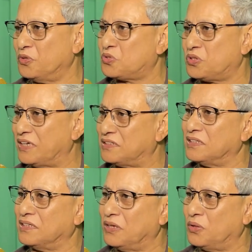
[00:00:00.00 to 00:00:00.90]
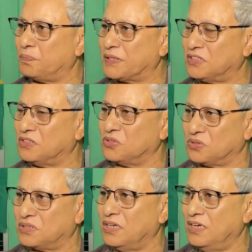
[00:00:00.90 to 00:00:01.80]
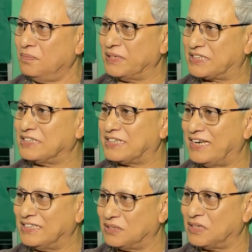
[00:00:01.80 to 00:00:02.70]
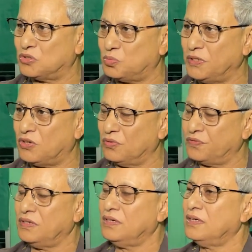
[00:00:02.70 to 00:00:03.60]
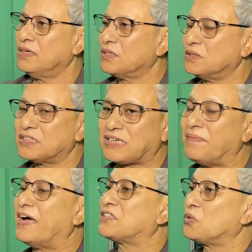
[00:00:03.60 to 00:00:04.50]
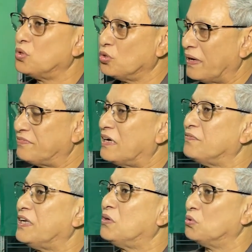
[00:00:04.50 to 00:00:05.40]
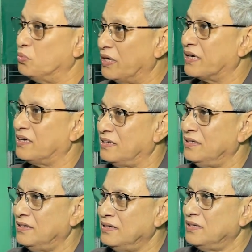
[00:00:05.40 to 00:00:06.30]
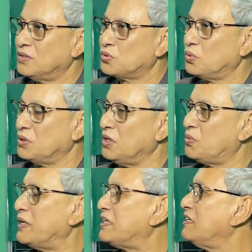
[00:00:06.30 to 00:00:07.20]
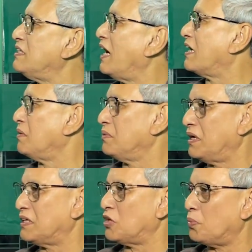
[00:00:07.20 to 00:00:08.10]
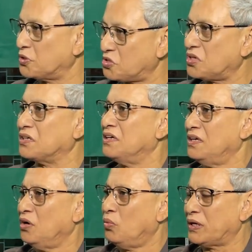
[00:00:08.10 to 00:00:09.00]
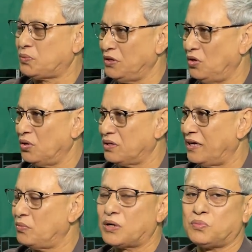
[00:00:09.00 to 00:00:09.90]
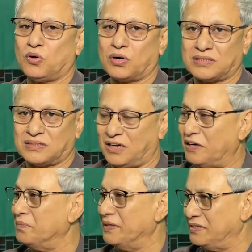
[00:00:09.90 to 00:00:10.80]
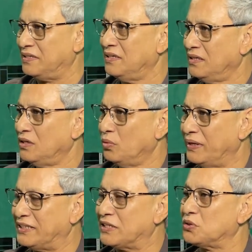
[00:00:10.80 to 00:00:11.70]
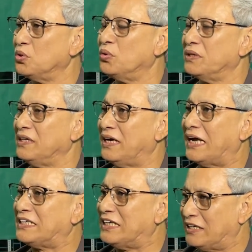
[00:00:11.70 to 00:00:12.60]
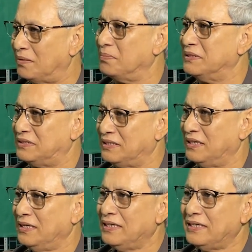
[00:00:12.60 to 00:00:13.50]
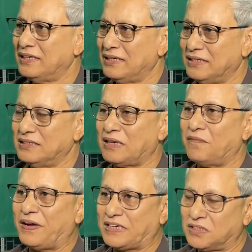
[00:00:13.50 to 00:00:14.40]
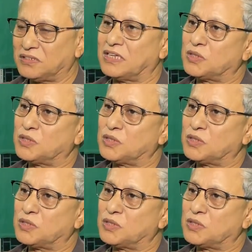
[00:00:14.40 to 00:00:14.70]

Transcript: shares and percentages, percentiles that you speak of. This time I told you we have done very good work. So equating the opposition, what we got, and what we got as the government, where there is no anti-incumbency. In some factors there is